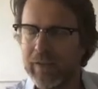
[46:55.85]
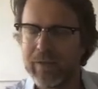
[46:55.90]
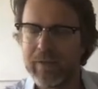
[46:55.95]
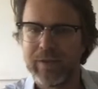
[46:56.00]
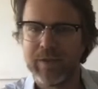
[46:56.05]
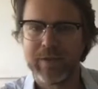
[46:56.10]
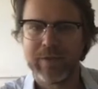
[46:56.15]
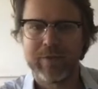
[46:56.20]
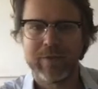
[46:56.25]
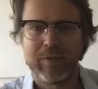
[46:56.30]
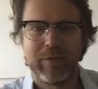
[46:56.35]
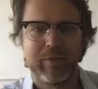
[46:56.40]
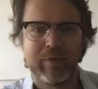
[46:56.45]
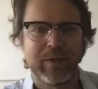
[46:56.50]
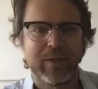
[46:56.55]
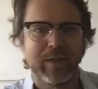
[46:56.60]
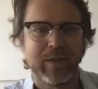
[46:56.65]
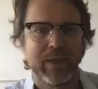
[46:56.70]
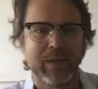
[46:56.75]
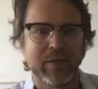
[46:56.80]
The history of
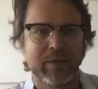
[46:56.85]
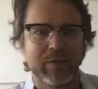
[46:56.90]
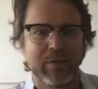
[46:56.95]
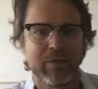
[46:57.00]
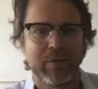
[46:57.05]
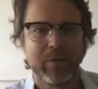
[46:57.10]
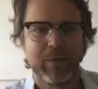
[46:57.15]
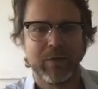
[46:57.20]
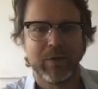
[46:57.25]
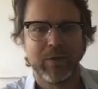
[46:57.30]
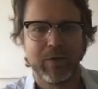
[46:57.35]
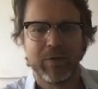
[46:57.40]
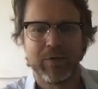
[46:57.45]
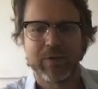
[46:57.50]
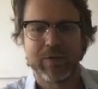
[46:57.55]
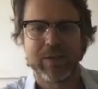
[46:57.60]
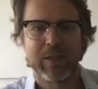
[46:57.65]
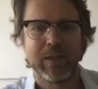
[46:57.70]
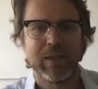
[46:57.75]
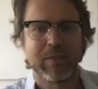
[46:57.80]
international criminal law
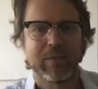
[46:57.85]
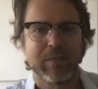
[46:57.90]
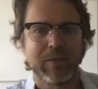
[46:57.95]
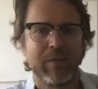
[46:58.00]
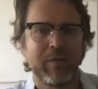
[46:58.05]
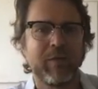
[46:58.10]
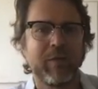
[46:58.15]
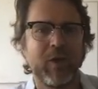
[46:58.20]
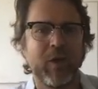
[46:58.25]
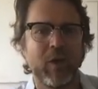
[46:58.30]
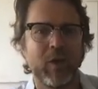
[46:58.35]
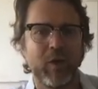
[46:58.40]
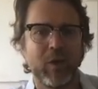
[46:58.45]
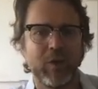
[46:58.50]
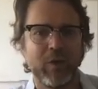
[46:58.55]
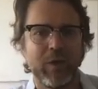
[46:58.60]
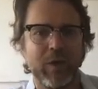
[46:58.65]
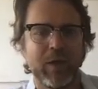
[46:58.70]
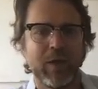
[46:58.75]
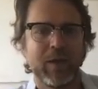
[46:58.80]
seems to
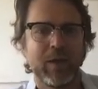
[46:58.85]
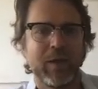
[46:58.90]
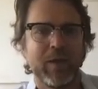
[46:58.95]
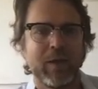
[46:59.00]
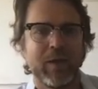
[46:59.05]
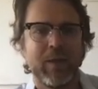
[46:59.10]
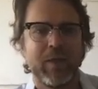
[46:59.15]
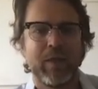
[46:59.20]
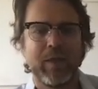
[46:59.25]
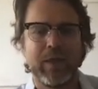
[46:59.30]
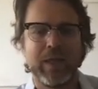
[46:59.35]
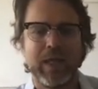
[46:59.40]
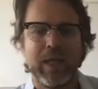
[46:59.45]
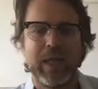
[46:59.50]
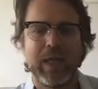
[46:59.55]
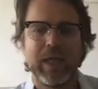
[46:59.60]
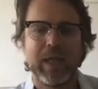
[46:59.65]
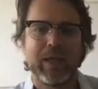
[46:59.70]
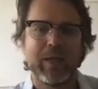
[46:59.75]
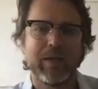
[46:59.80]
follow the
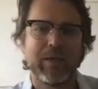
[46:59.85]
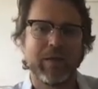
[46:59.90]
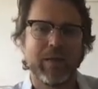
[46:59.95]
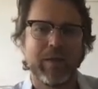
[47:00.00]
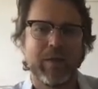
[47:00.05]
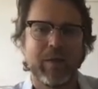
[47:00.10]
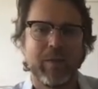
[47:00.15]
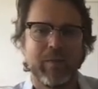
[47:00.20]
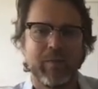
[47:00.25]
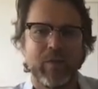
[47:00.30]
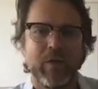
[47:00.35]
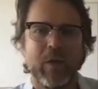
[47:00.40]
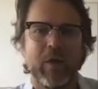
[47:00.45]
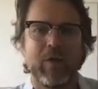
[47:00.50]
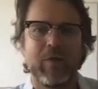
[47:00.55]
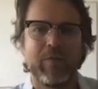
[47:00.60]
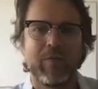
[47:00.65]
end of